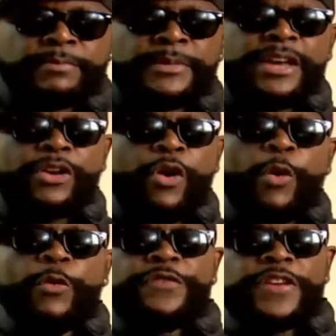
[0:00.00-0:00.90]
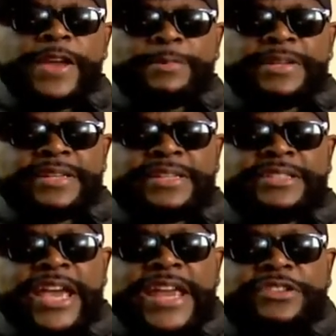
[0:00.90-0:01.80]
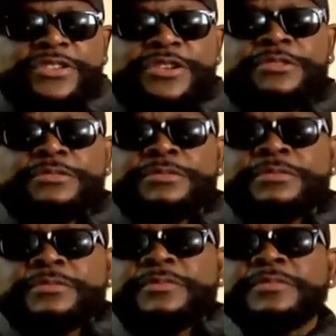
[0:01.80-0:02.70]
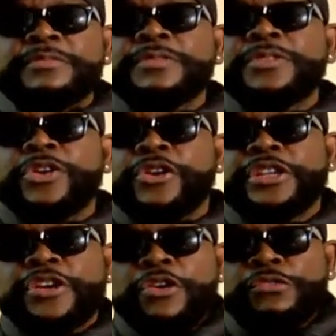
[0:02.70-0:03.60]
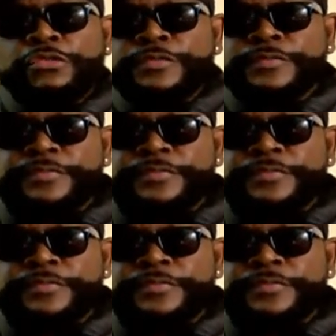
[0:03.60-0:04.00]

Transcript: Now the whole family is hating on Curtie Cool.